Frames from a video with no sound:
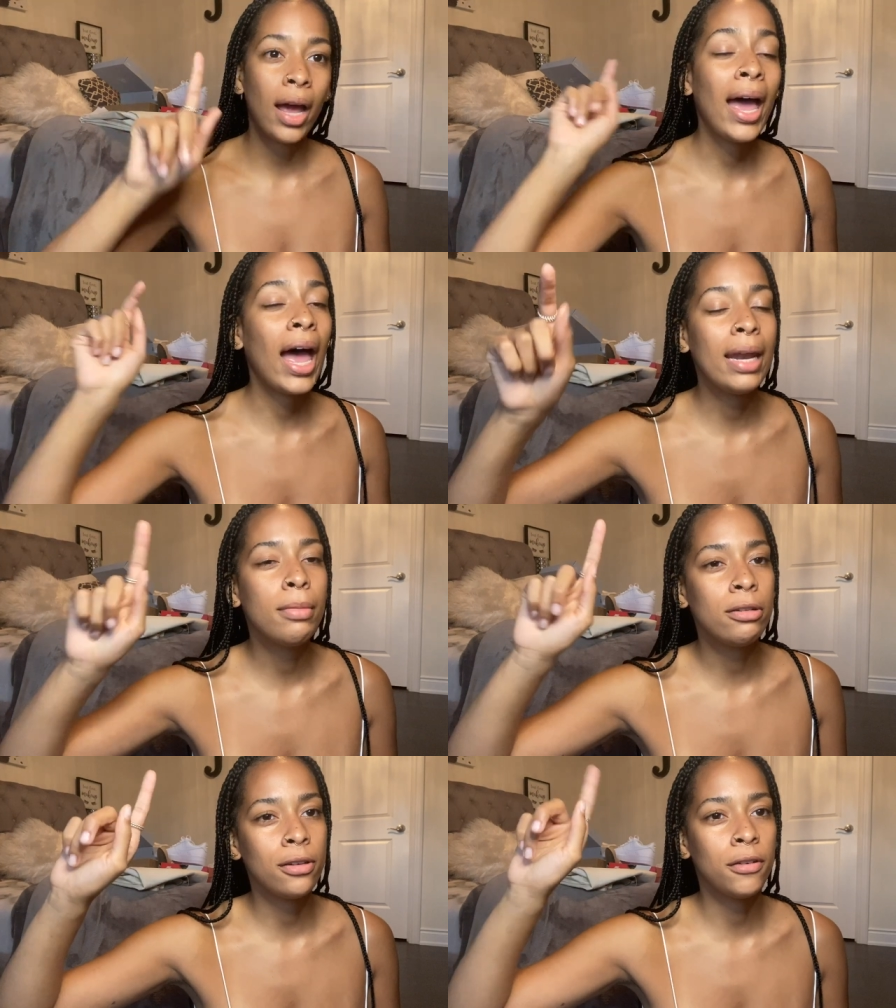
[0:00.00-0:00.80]
I had
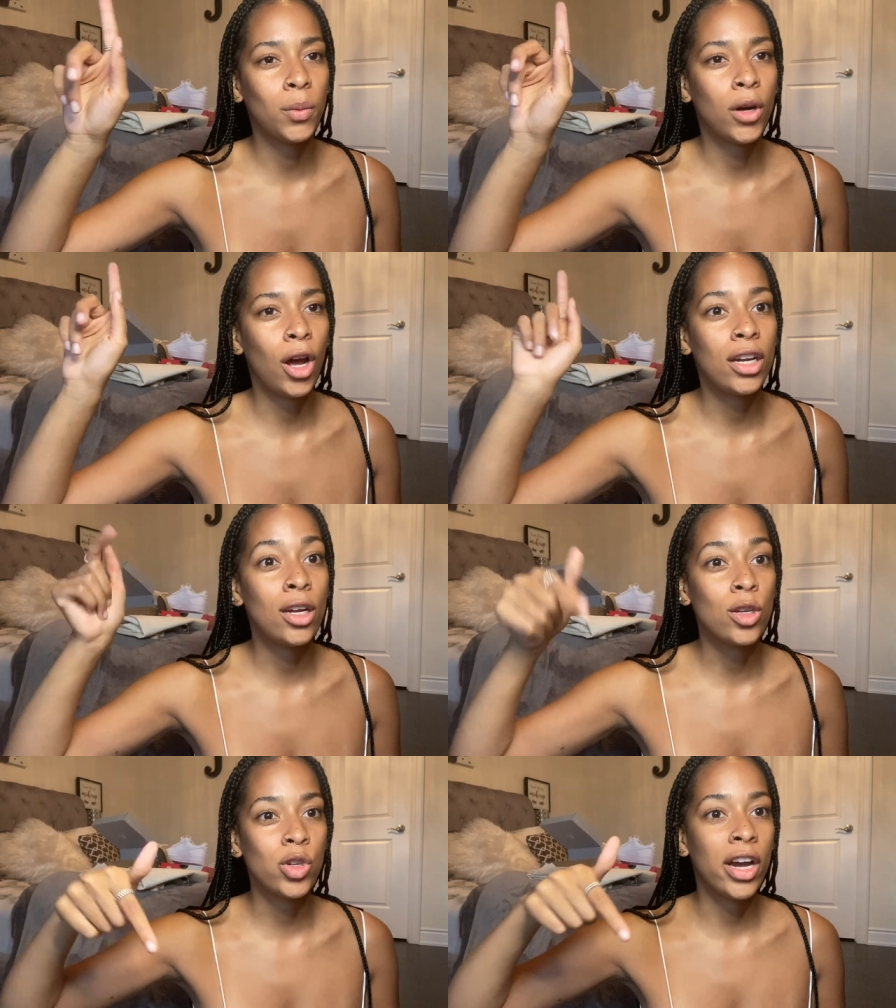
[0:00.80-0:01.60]
my favorite one on
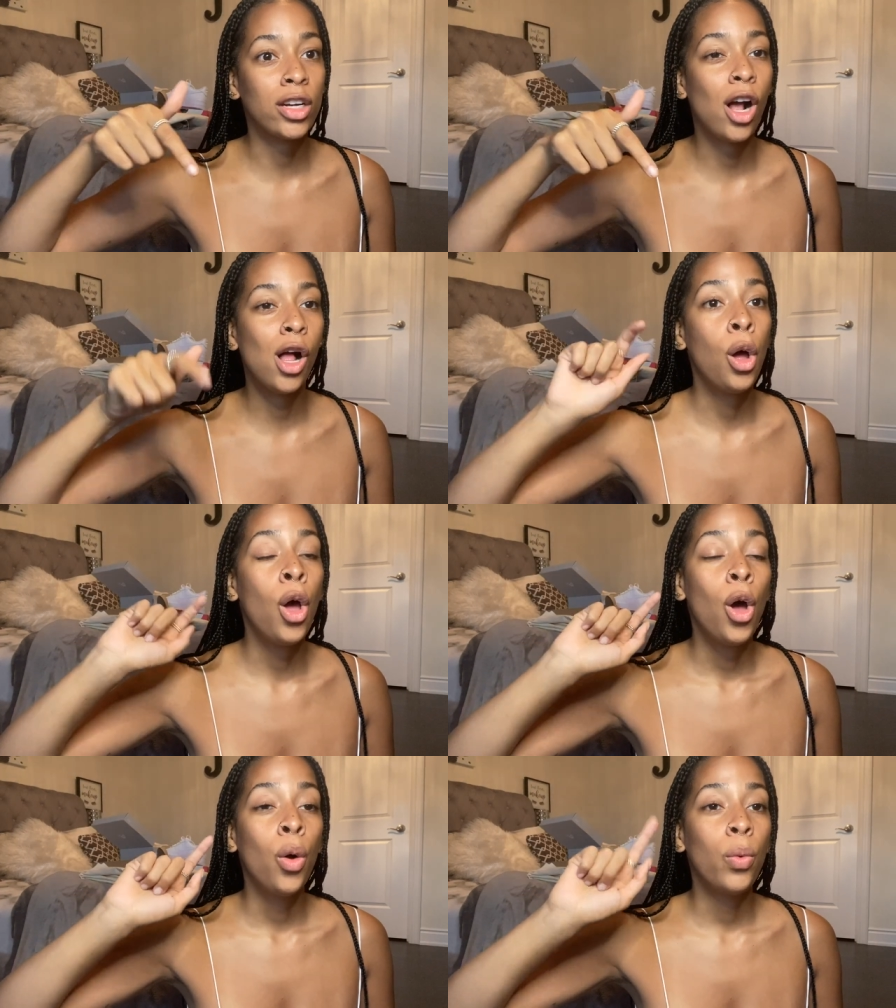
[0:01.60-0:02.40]
in a try on haul,
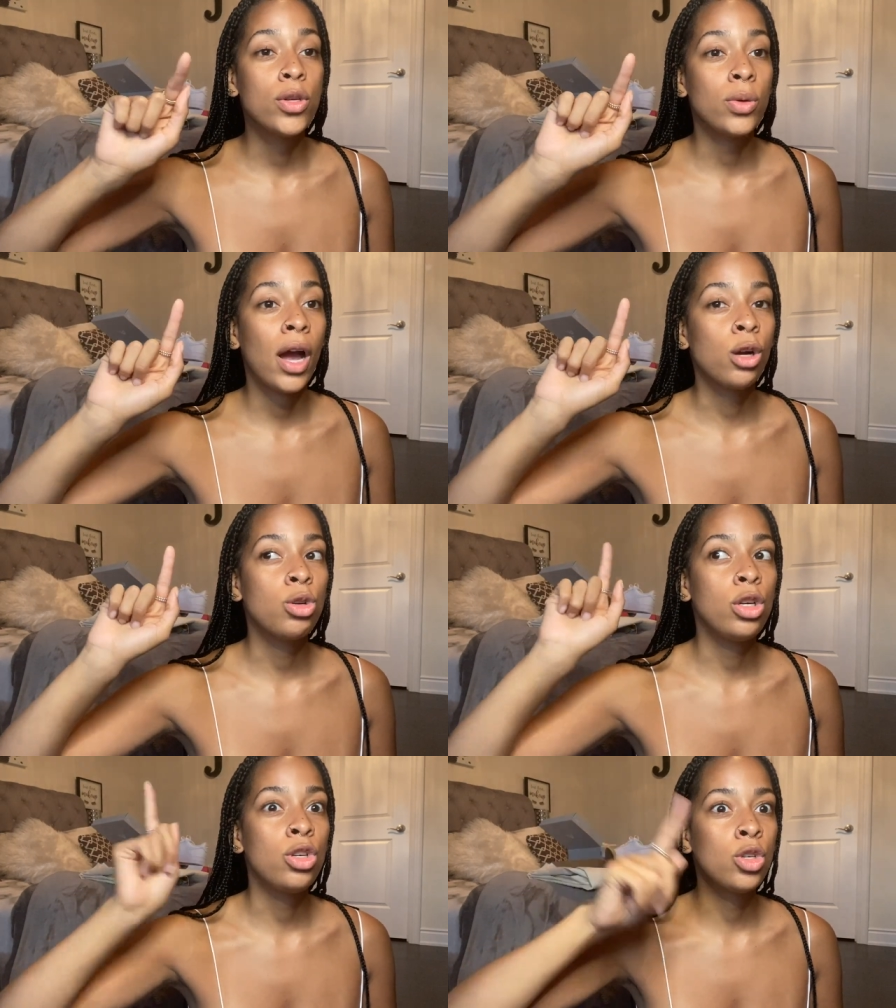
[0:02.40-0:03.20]
which were
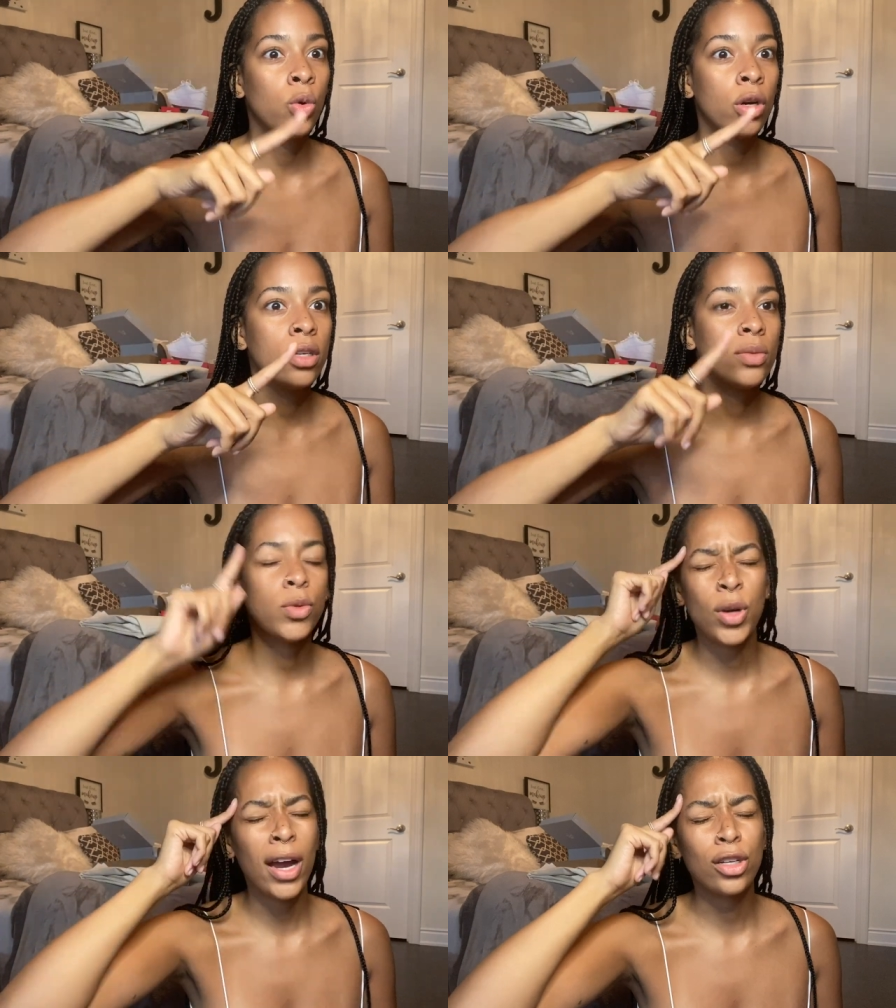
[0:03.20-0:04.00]
actually shorts,
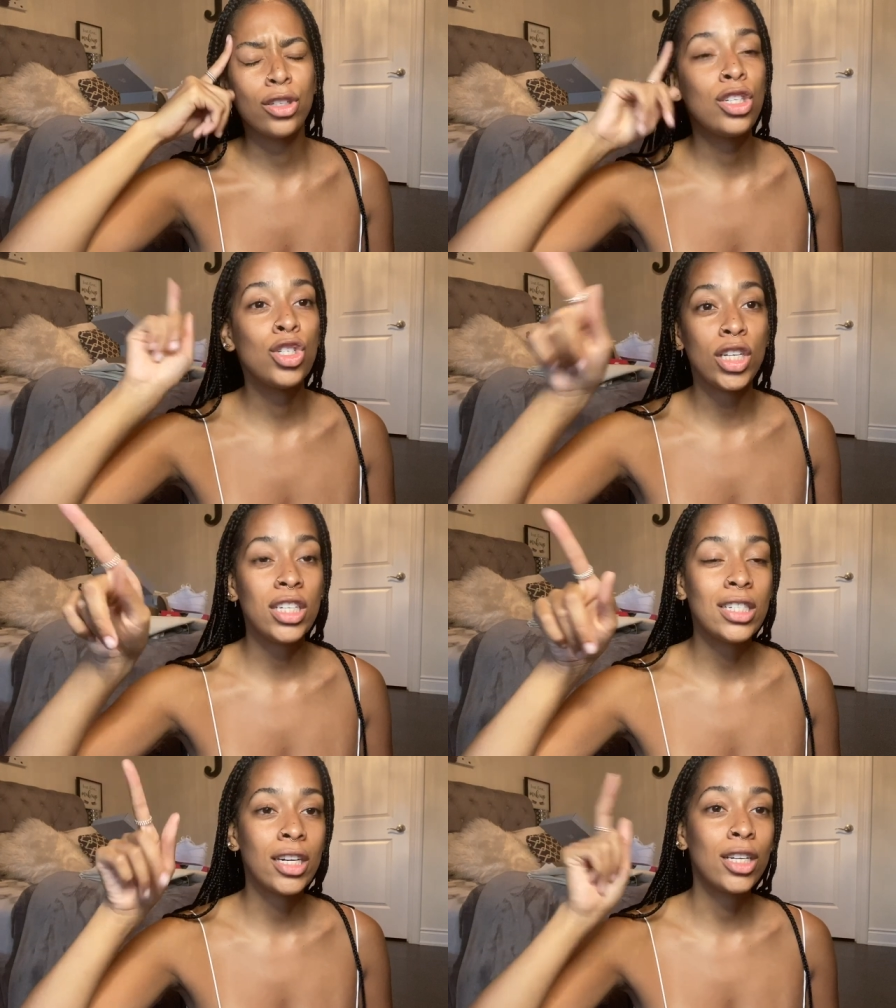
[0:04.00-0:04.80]
which were actually
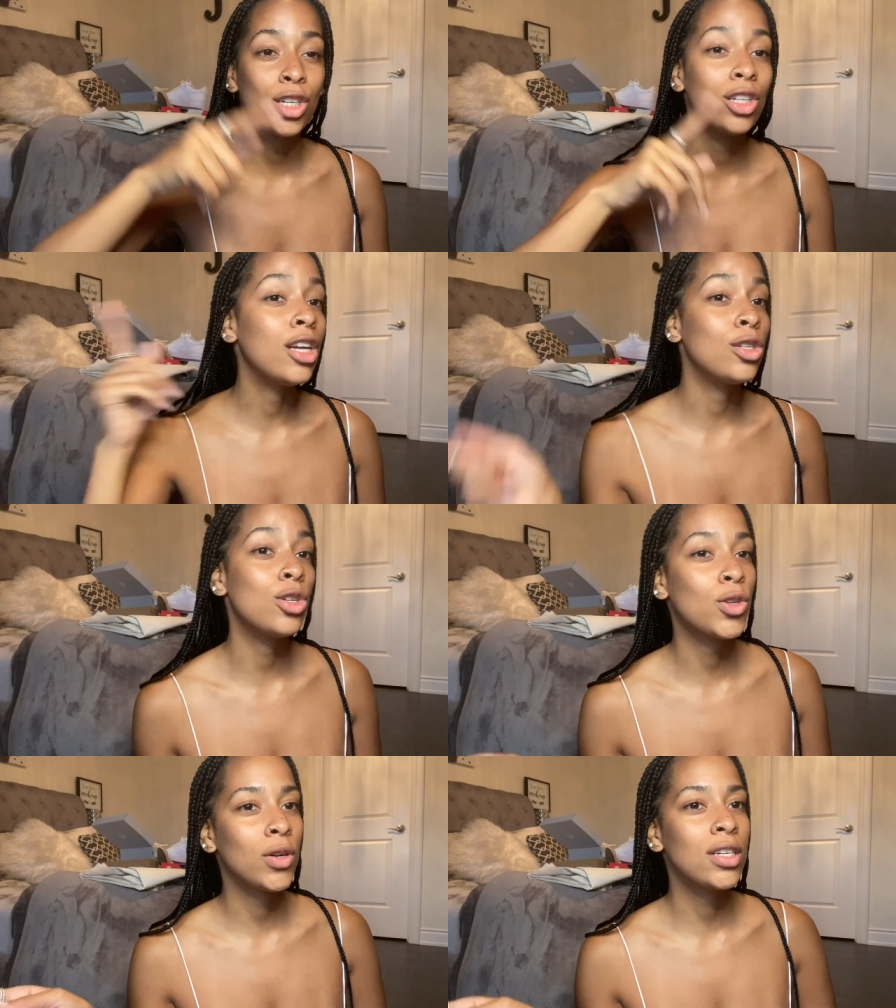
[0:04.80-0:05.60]
jeans that I turned into
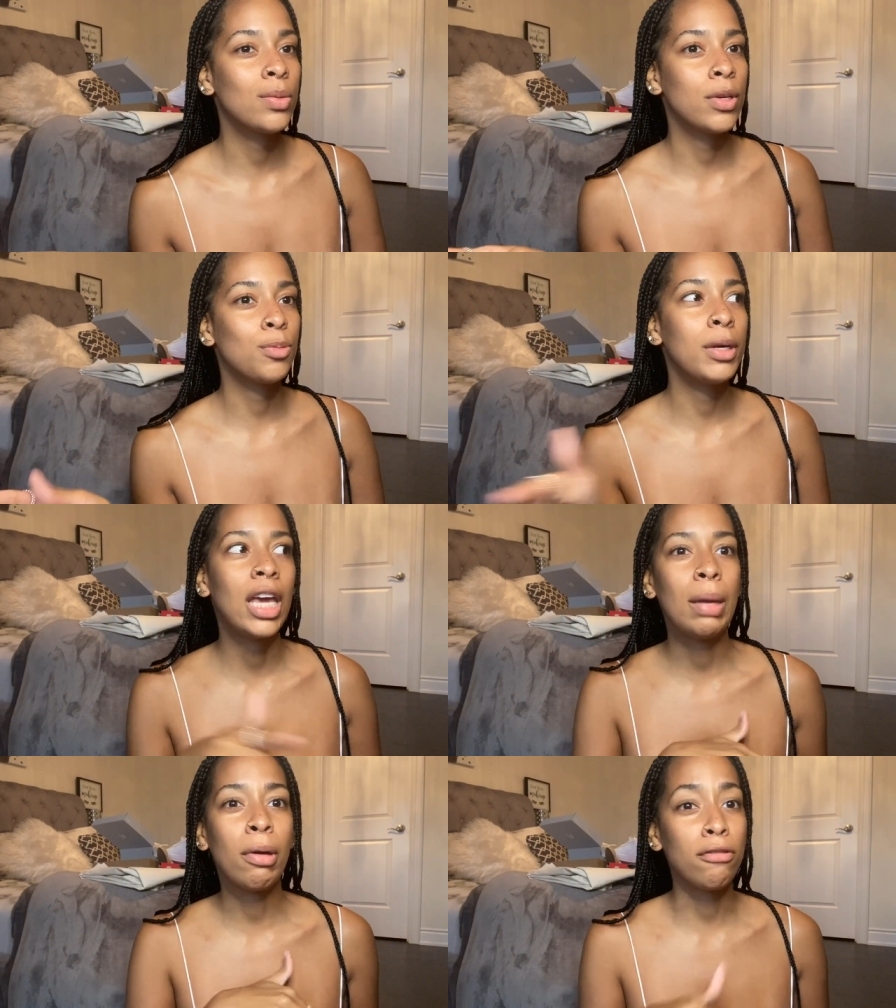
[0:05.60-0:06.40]
shorts, which
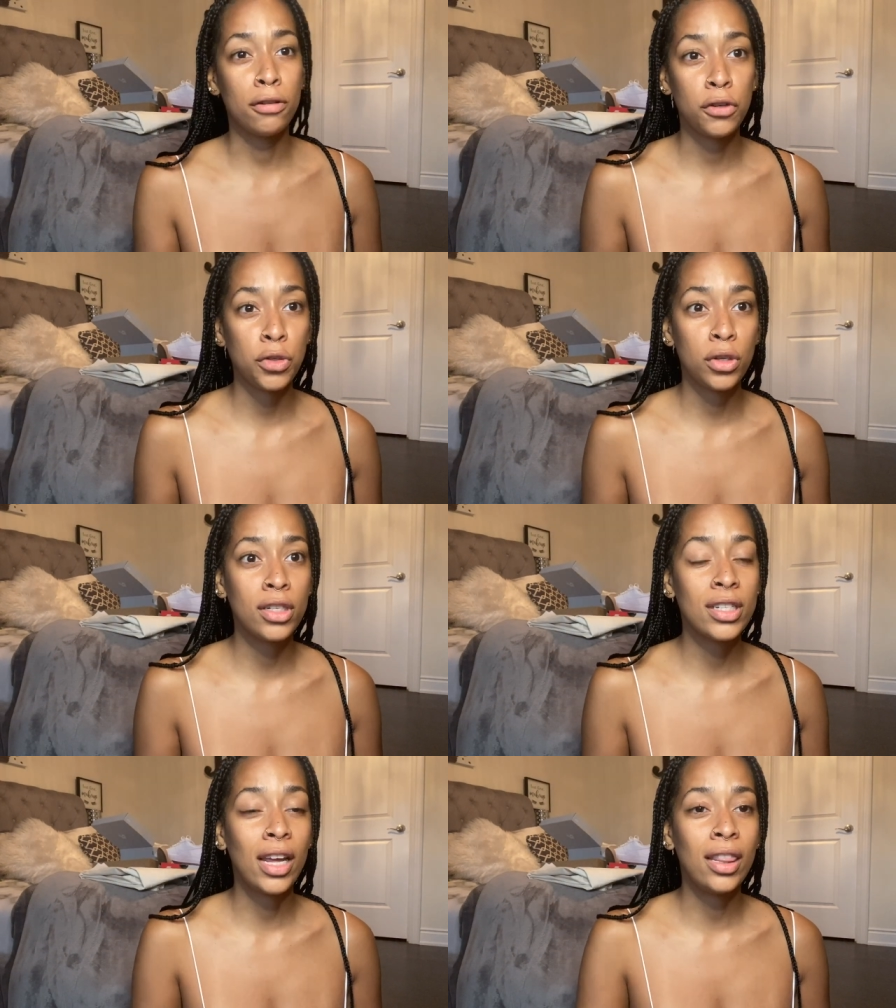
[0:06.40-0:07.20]
became my favorite
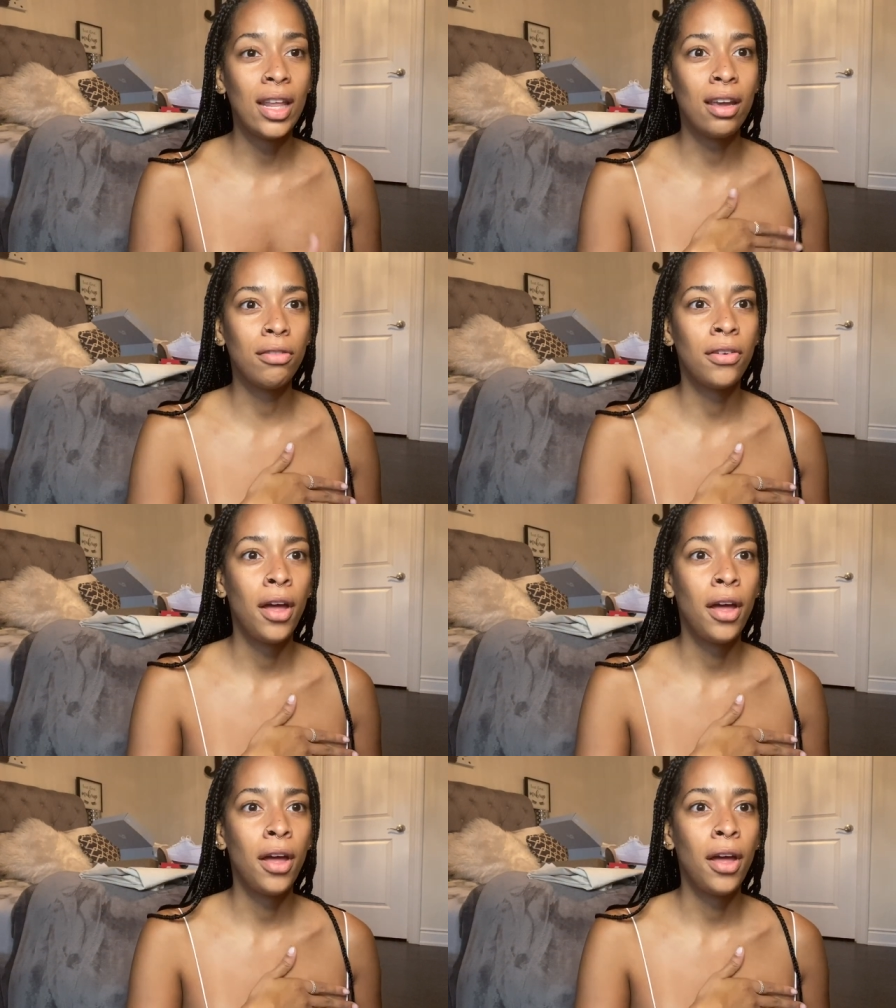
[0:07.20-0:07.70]
shorts. And they've